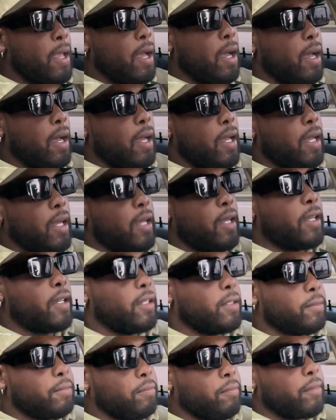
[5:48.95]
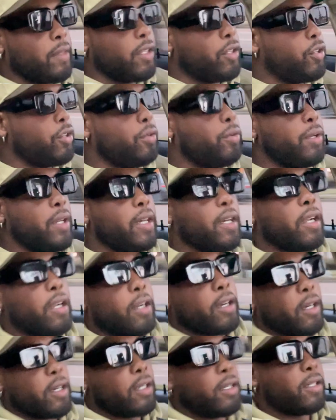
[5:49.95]
a dude and a
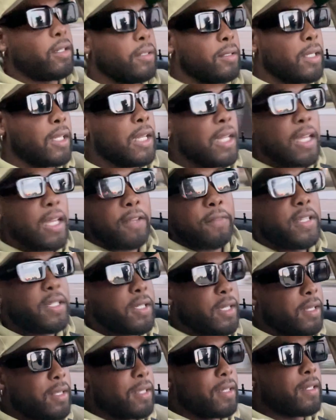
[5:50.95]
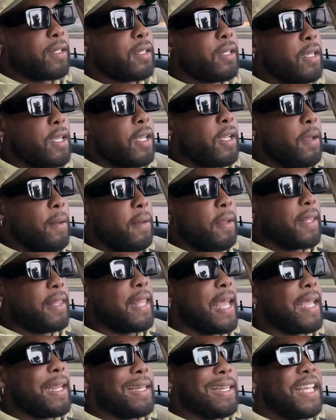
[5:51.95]
girl love each other.
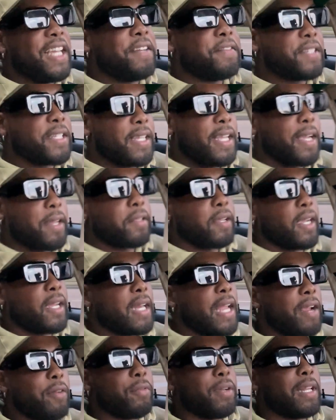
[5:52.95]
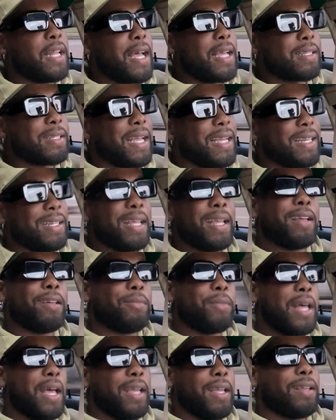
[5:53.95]
They live together and they realize like, damn,
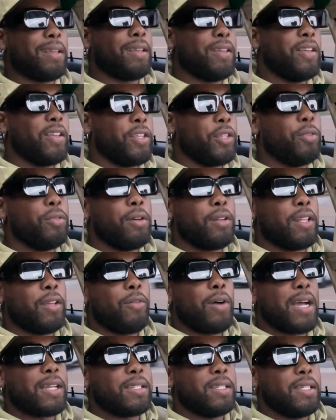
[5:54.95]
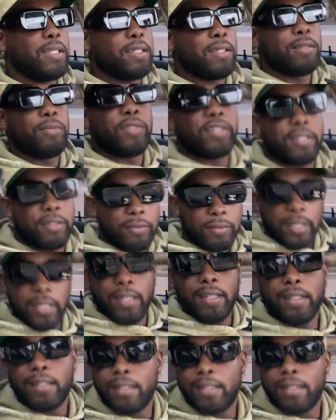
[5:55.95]
like you only wash dishes once a week.